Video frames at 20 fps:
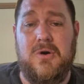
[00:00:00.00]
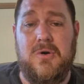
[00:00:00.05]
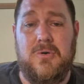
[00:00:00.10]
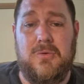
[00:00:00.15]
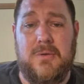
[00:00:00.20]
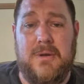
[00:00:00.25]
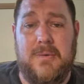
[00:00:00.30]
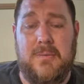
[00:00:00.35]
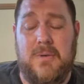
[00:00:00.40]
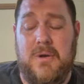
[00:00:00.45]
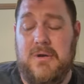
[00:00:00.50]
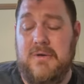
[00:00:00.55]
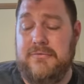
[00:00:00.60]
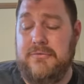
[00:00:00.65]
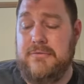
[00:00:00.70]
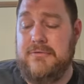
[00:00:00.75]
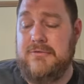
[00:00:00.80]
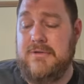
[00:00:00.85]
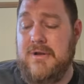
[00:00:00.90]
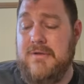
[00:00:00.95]
all that
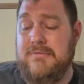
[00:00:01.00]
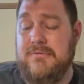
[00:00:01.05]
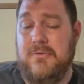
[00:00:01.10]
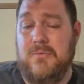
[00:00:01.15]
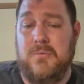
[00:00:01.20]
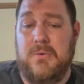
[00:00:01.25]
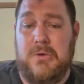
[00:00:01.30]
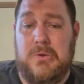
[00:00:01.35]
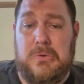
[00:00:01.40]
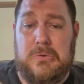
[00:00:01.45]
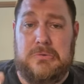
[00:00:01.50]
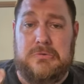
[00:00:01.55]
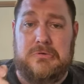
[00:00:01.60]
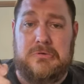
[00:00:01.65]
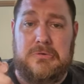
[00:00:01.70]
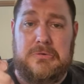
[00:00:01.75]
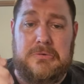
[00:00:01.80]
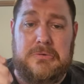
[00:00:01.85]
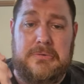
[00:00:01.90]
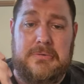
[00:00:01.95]
wonderful stuff that we all
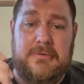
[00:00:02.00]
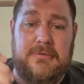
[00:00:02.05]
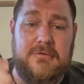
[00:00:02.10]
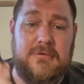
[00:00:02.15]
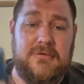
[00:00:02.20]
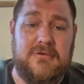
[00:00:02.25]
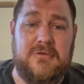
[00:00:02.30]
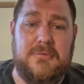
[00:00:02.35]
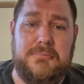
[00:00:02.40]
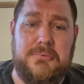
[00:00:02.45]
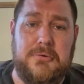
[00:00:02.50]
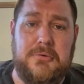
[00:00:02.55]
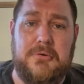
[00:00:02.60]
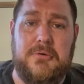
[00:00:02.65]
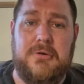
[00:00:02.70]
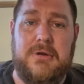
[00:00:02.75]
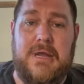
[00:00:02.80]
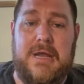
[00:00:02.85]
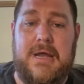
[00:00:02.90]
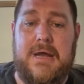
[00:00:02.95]
do to
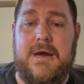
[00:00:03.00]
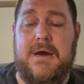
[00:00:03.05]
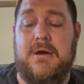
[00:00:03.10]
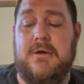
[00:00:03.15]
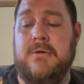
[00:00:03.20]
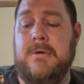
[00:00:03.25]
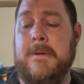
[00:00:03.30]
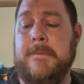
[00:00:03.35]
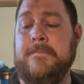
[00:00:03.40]
support our